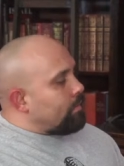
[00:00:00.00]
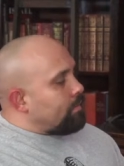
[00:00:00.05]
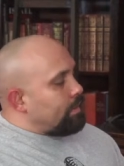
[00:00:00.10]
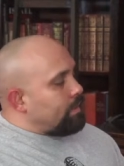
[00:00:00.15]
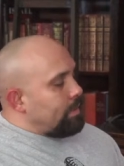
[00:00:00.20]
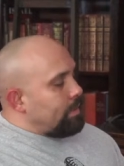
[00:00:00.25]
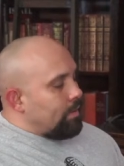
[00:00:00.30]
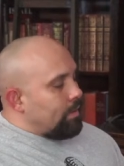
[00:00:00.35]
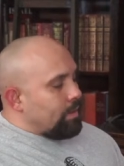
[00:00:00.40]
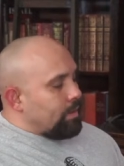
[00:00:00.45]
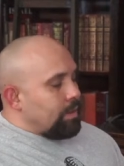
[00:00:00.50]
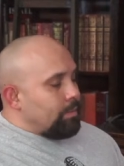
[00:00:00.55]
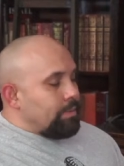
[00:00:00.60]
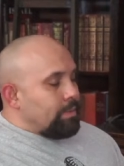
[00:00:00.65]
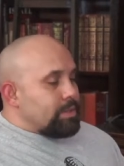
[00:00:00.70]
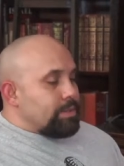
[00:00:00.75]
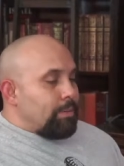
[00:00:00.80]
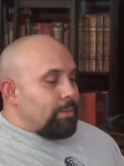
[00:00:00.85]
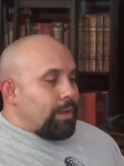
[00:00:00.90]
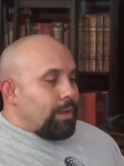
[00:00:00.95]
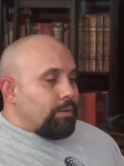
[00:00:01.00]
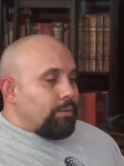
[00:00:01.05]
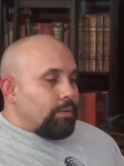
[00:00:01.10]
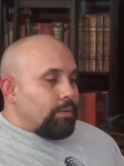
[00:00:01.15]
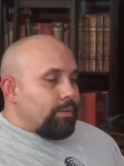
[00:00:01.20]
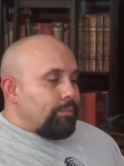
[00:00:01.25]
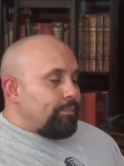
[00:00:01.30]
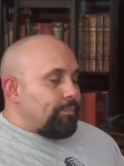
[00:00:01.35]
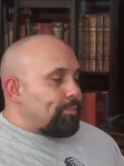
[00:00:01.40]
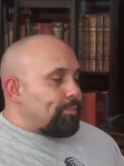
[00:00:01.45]
the arguments, Michael,
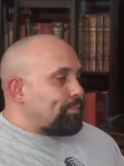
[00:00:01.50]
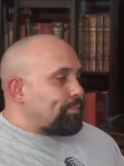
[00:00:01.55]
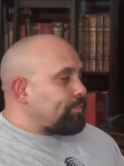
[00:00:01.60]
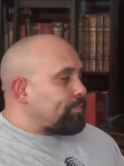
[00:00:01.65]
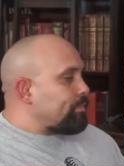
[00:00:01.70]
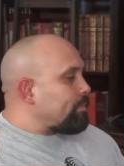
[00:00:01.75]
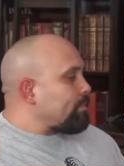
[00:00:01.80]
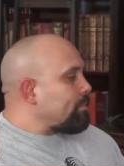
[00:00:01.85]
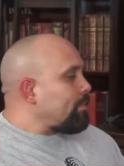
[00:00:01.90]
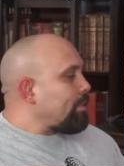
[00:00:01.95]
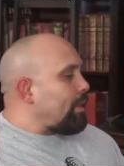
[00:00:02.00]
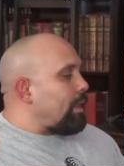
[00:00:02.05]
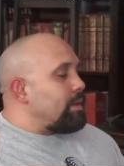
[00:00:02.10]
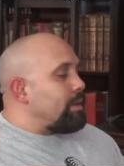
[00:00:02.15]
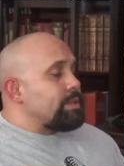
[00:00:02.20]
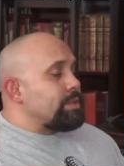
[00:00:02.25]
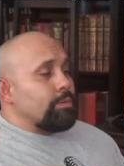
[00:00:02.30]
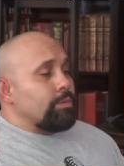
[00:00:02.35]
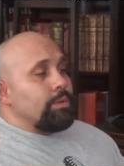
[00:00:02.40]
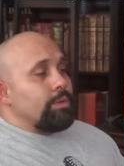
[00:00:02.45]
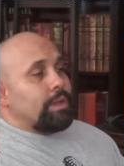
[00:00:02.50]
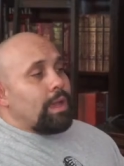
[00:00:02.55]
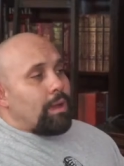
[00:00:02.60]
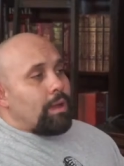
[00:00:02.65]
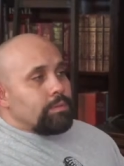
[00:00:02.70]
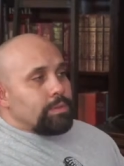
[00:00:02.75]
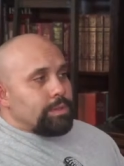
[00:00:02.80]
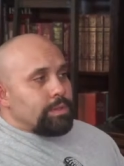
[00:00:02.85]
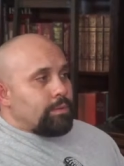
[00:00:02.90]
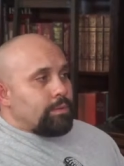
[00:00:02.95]
of a certain
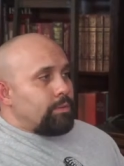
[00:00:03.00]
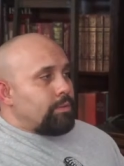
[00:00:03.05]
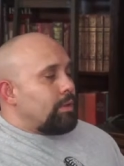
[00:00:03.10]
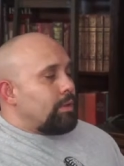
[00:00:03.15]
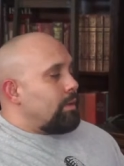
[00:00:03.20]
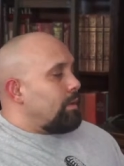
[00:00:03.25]
council